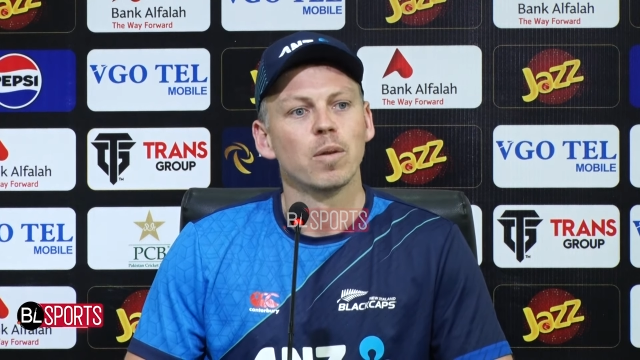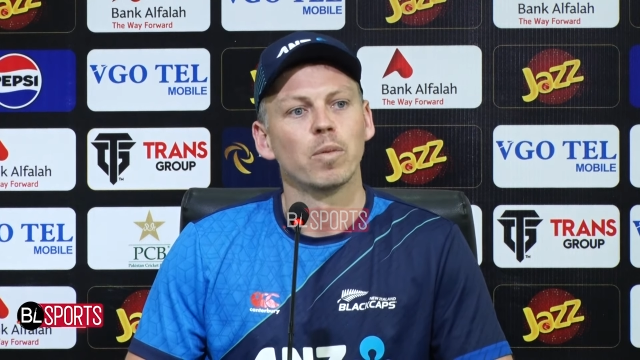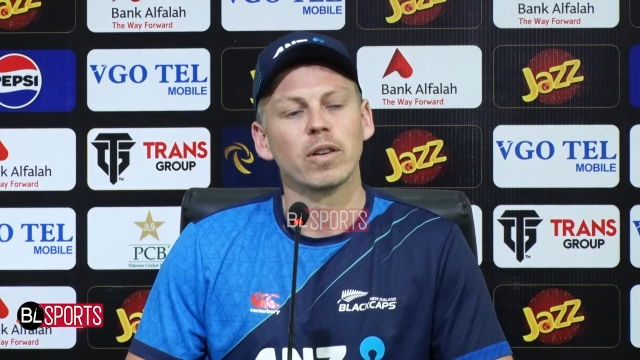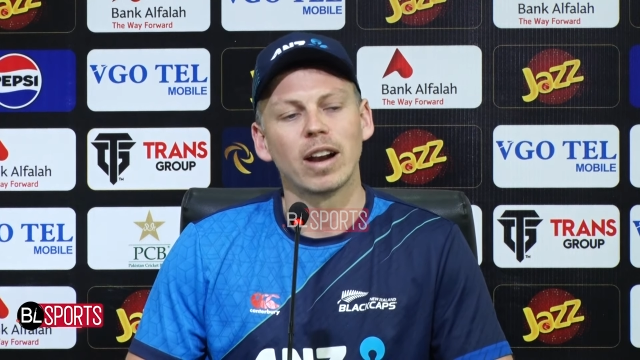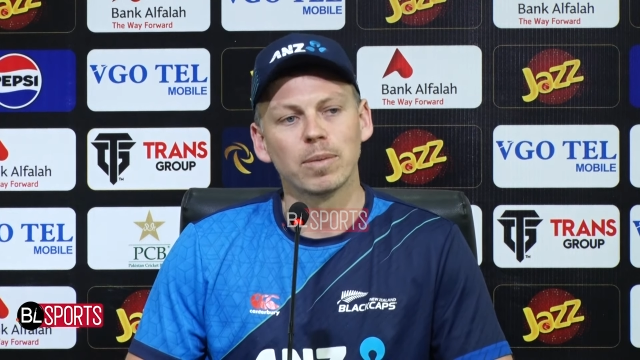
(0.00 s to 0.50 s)

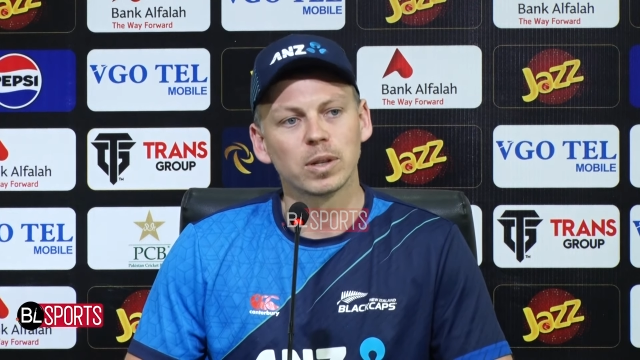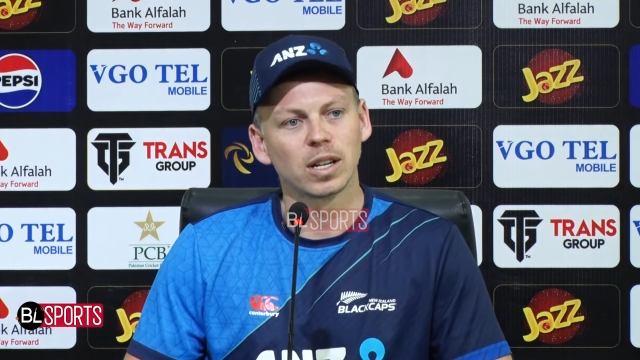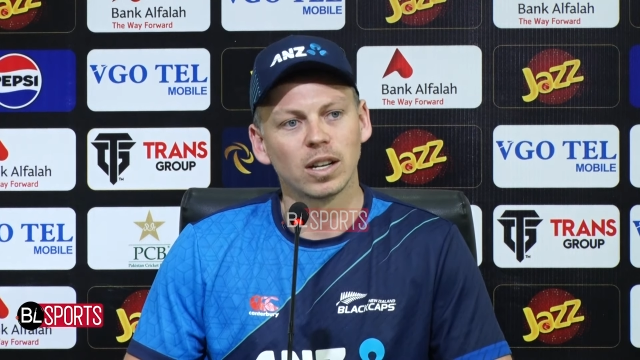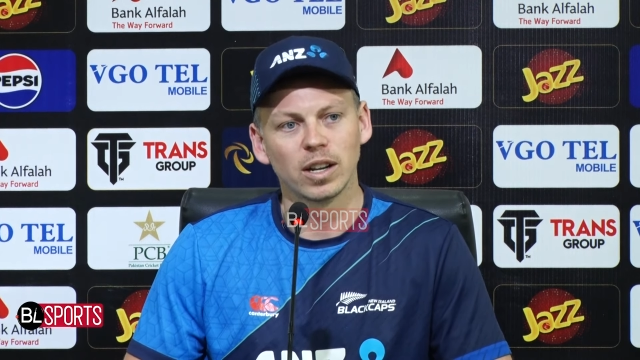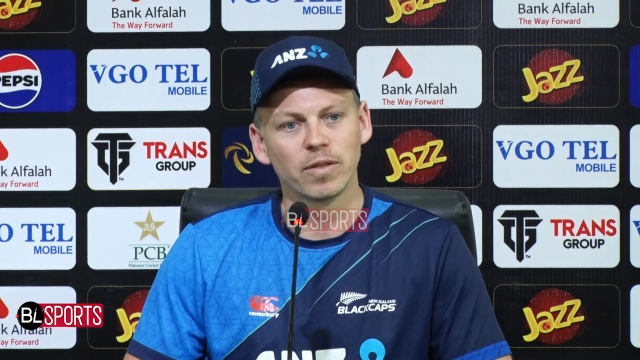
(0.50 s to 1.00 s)
we were able
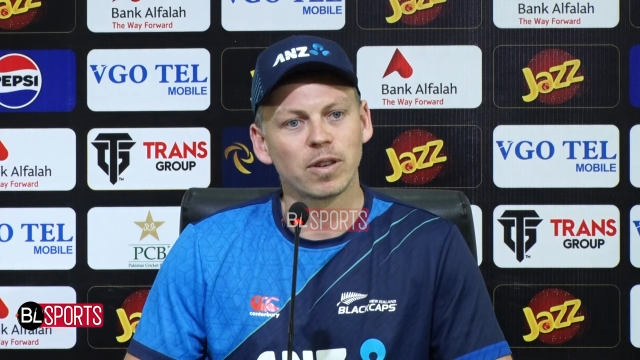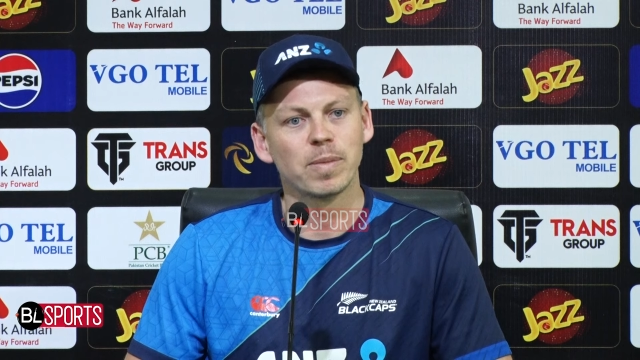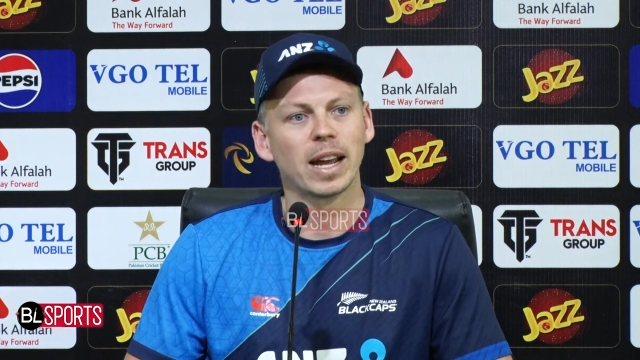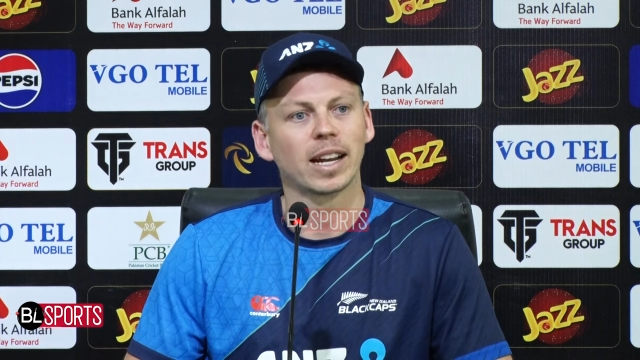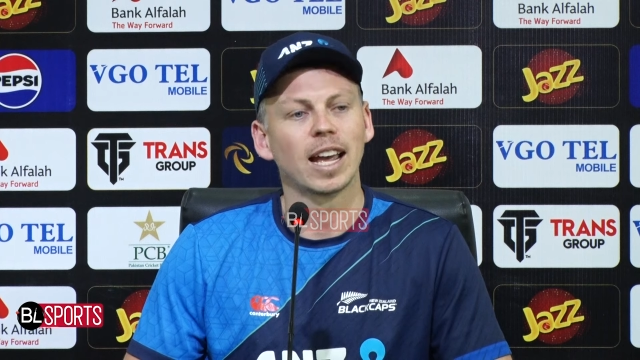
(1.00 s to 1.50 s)
to learn from
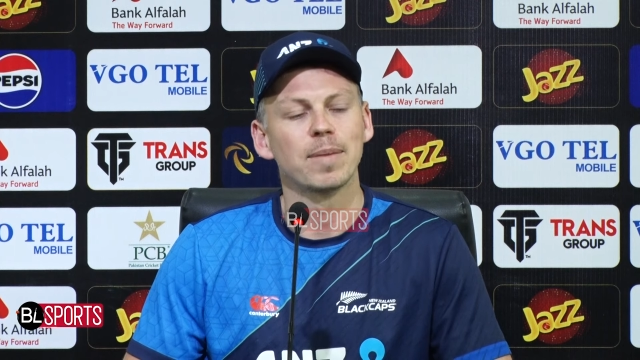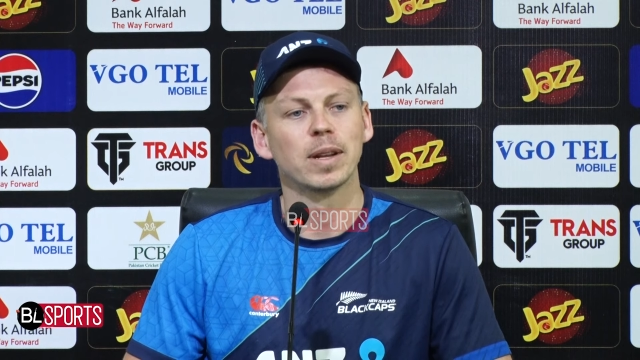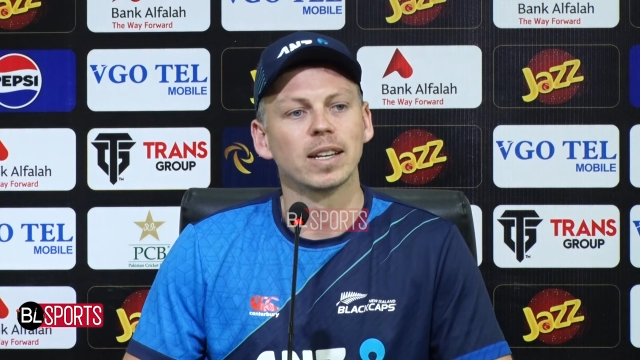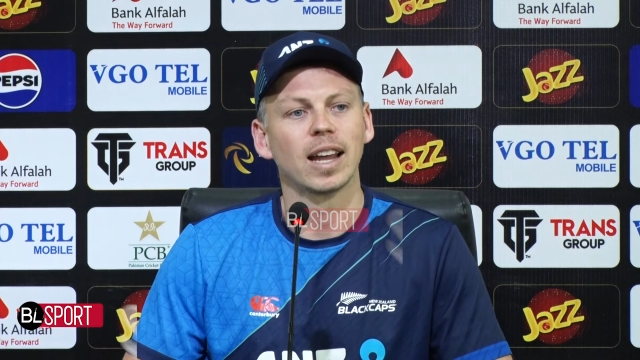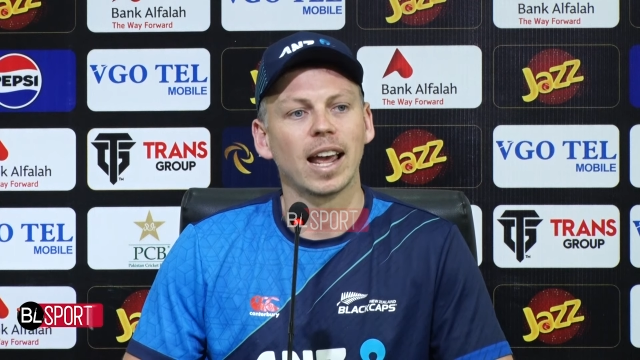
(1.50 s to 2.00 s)
that game
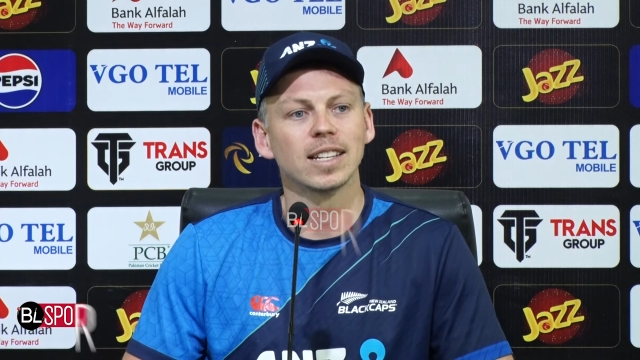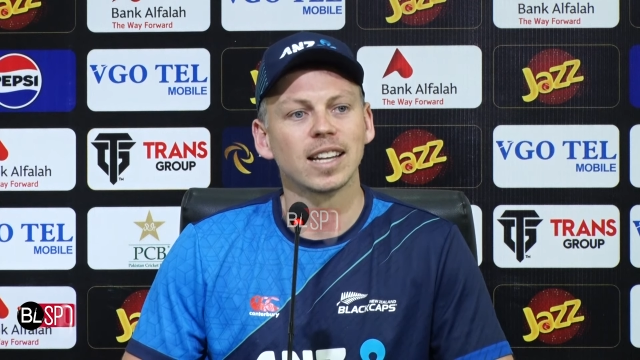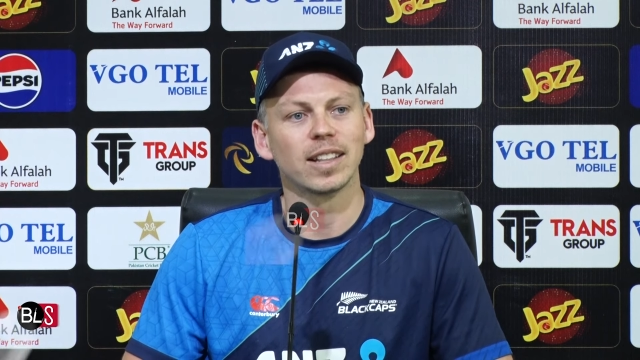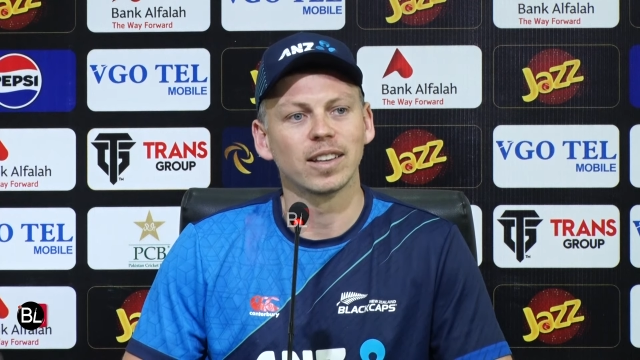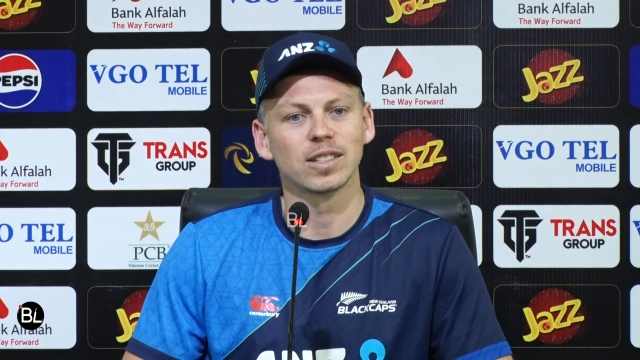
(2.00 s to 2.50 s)
and
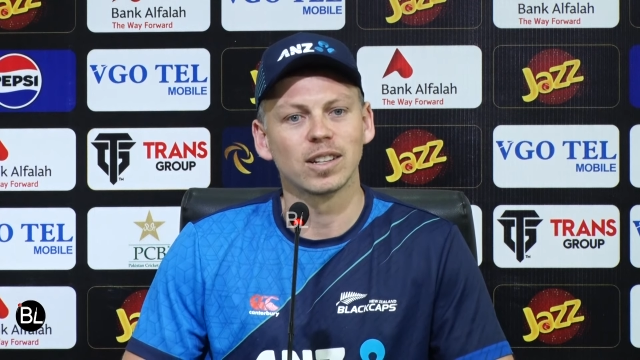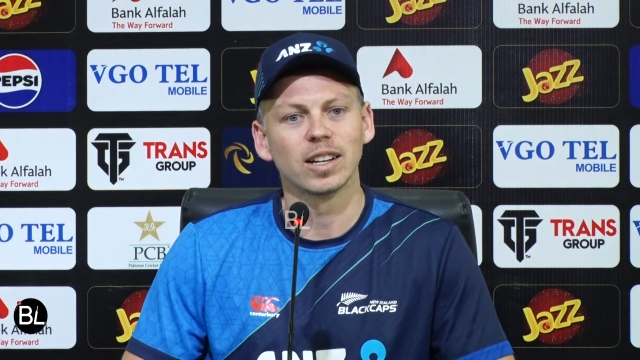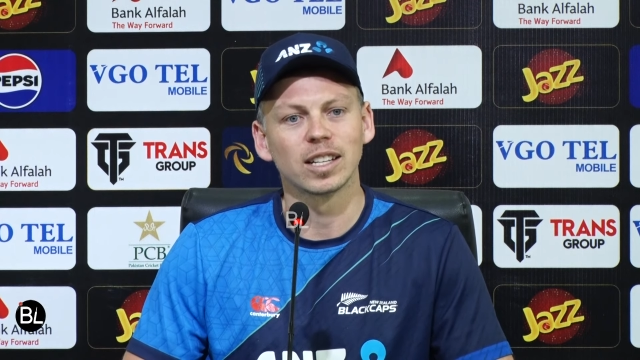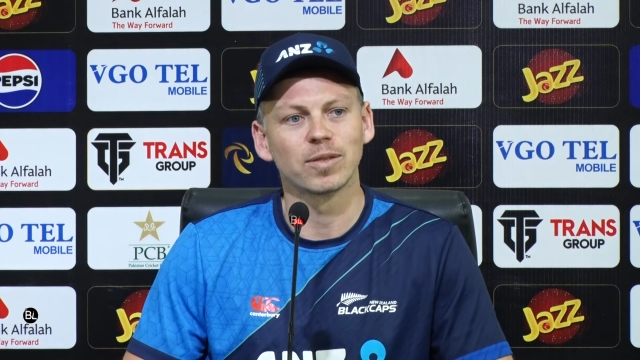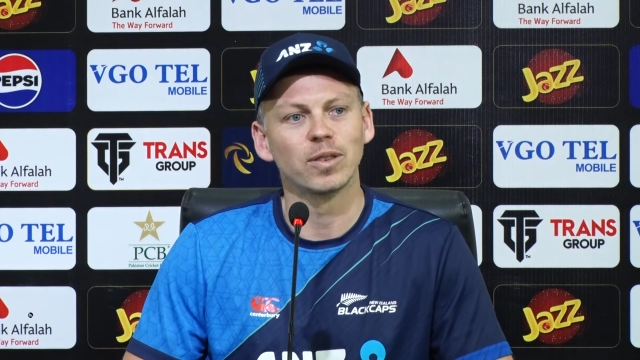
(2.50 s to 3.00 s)
take those
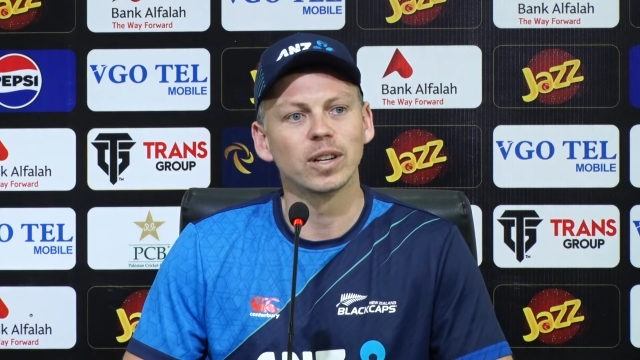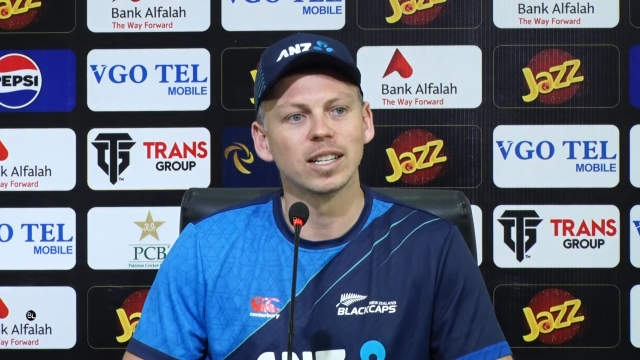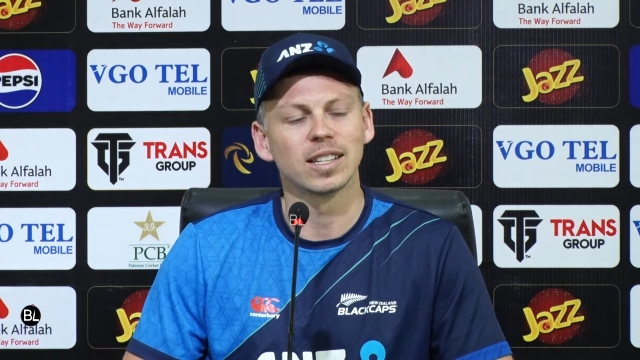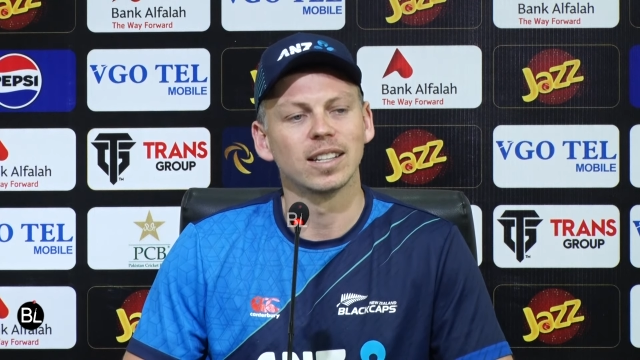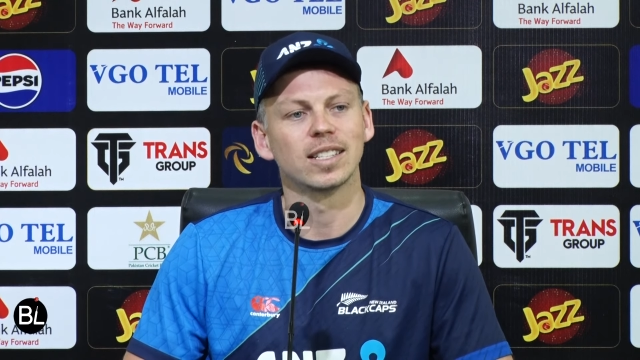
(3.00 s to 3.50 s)
learnings forward
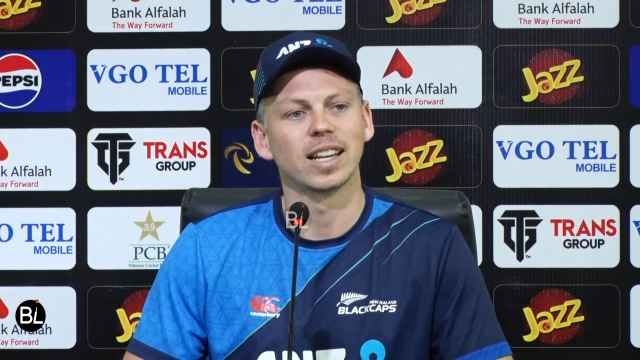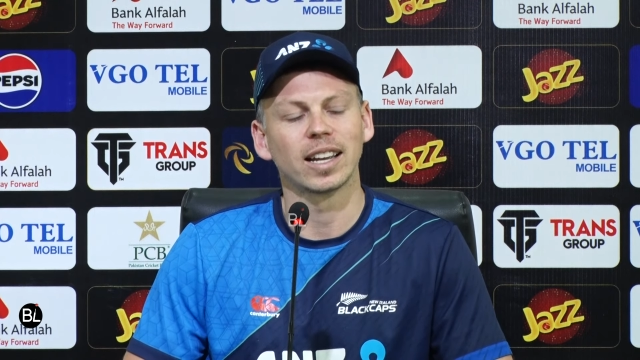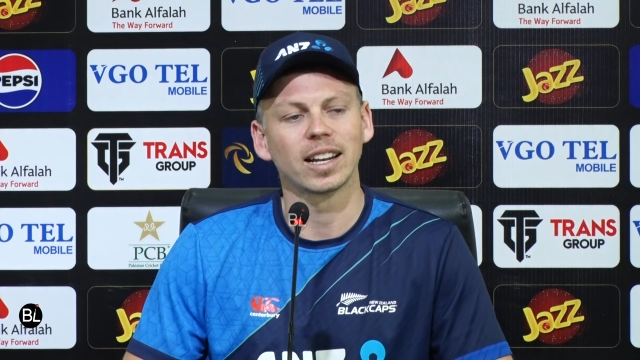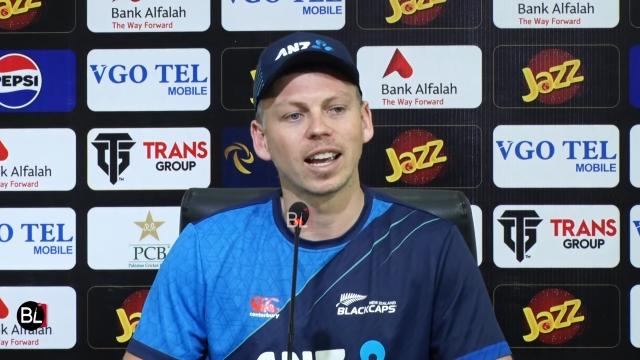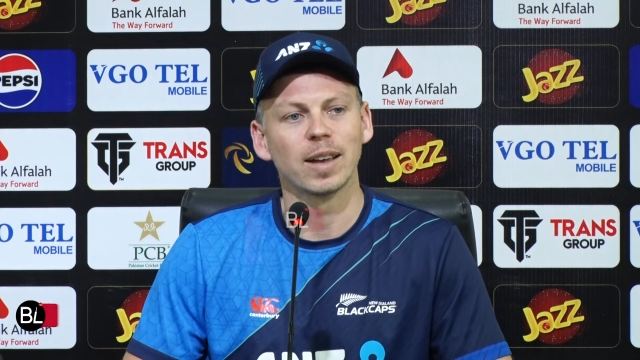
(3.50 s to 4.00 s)
into the
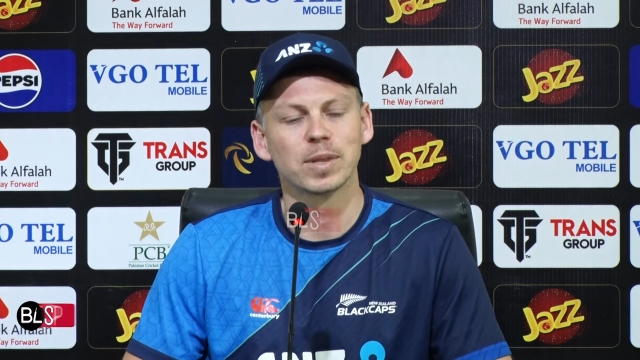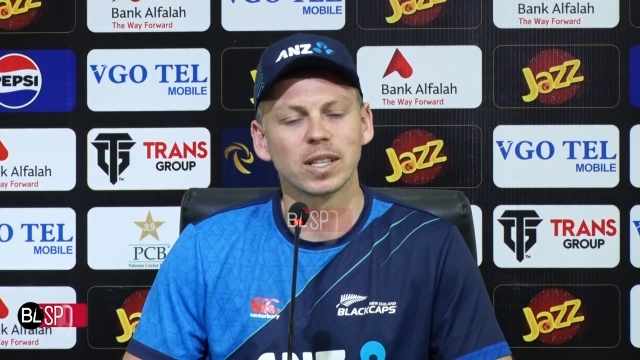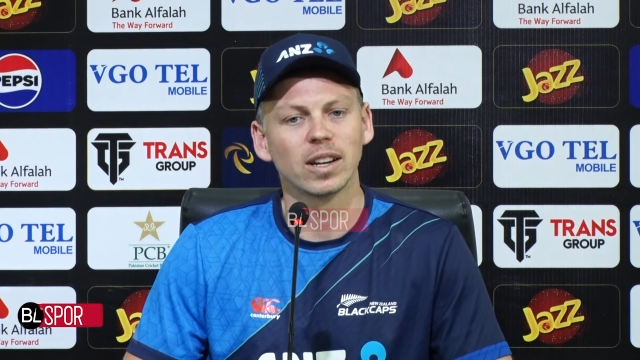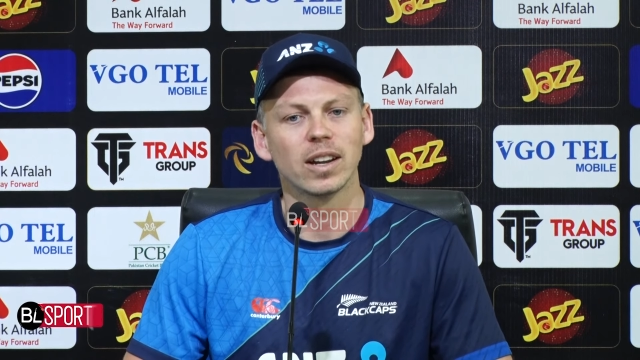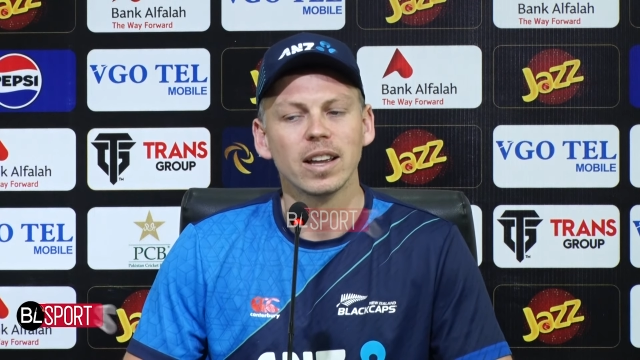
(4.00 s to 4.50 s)
second game.
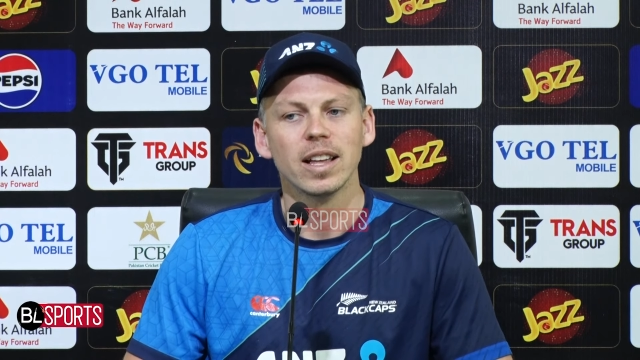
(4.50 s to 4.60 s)
So